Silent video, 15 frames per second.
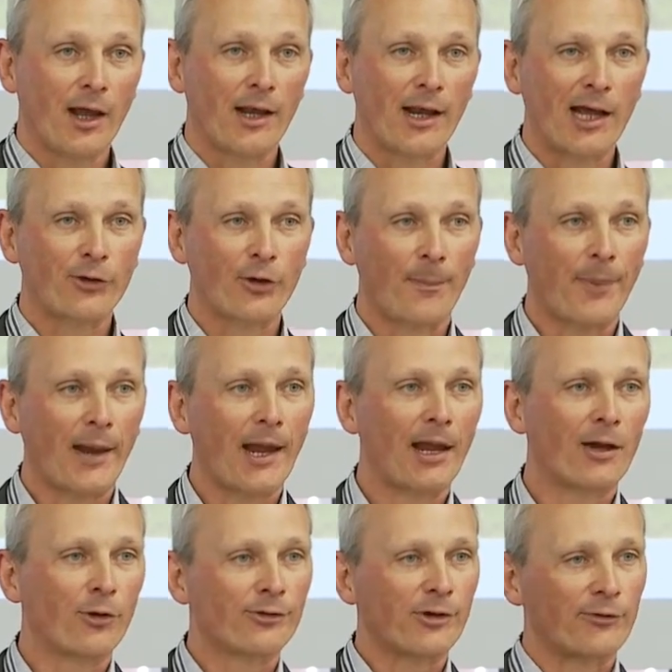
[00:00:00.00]
And like your
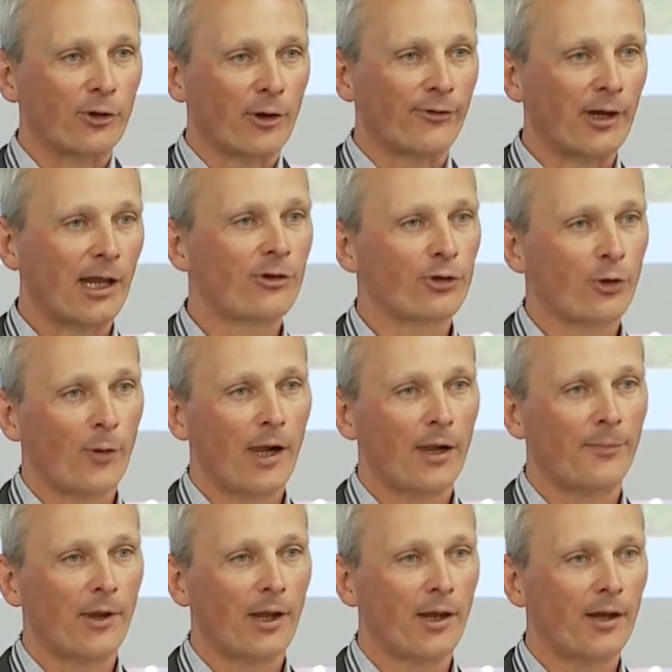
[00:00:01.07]
bank looks after your financial
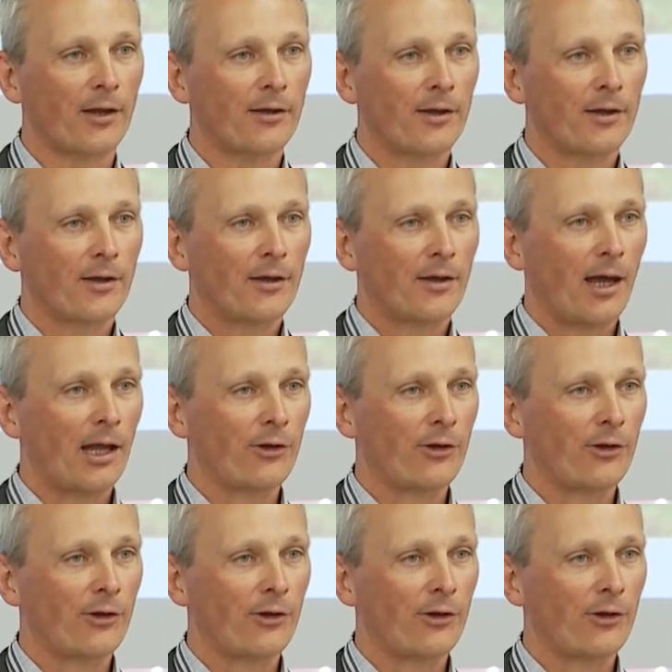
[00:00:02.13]
well-being,